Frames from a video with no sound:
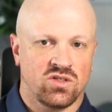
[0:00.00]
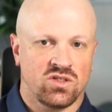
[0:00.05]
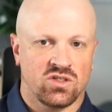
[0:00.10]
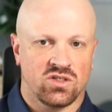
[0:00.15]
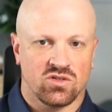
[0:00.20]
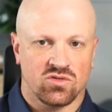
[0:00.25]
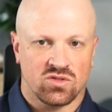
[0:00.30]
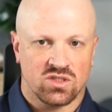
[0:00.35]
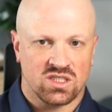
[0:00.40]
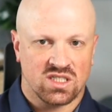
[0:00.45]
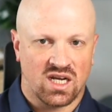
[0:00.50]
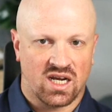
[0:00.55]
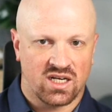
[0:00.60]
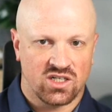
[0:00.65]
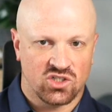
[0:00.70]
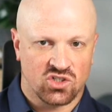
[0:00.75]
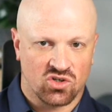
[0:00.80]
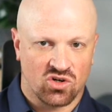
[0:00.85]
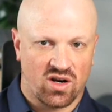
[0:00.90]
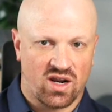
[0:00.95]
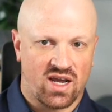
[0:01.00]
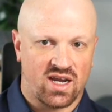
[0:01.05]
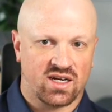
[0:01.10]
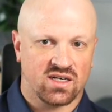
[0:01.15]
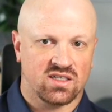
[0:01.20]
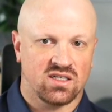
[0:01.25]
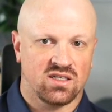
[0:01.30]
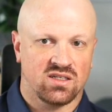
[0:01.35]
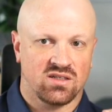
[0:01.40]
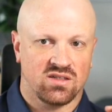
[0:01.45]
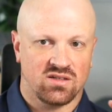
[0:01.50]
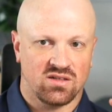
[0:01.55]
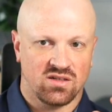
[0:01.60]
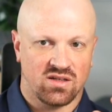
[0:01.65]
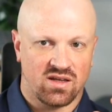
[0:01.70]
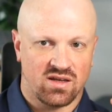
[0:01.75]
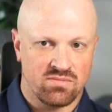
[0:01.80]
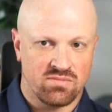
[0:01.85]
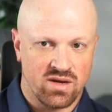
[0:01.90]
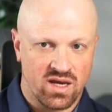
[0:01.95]
sidetracked
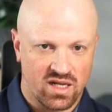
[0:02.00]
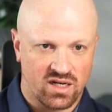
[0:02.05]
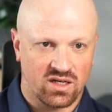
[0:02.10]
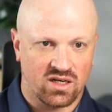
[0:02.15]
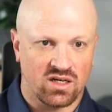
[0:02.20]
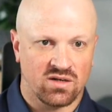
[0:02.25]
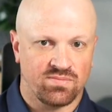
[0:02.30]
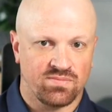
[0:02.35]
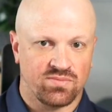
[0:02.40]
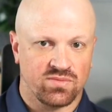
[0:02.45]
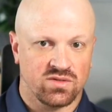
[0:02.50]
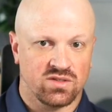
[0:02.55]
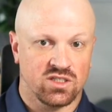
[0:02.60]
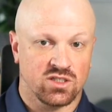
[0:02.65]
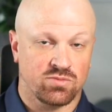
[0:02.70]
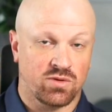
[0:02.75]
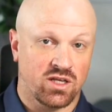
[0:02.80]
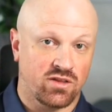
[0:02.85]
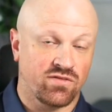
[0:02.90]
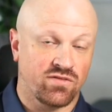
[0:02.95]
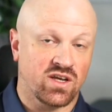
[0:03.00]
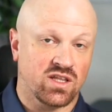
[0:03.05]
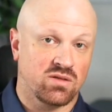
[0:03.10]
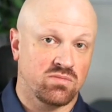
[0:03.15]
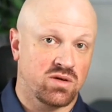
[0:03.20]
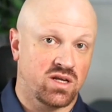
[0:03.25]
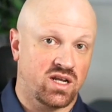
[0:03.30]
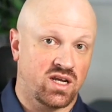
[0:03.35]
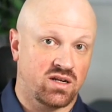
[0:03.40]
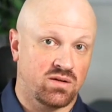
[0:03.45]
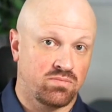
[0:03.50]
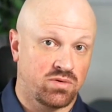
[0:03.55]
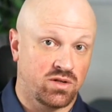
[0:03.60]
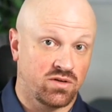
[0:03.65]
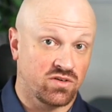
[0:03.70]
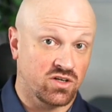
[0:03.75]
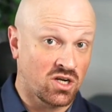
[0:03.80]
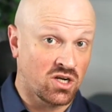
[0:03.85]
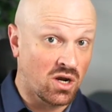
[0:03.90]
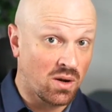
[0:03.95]
Meta, despite the fact that Meta had a bit of a
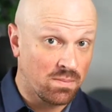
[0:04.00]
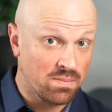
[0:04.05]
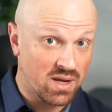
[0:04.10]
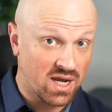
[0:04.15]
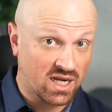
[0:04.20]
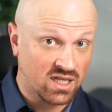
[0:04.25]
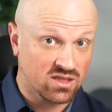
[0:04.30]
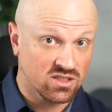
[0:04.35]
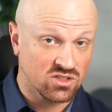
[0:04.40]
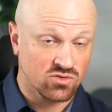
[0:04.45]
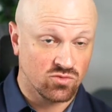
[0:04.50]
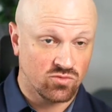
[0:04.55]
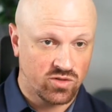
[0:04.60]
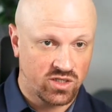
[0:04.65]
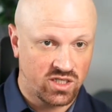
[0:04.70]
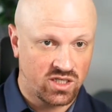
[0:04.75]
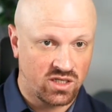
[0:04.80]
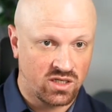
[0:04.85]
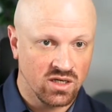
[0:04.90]
comeback this week.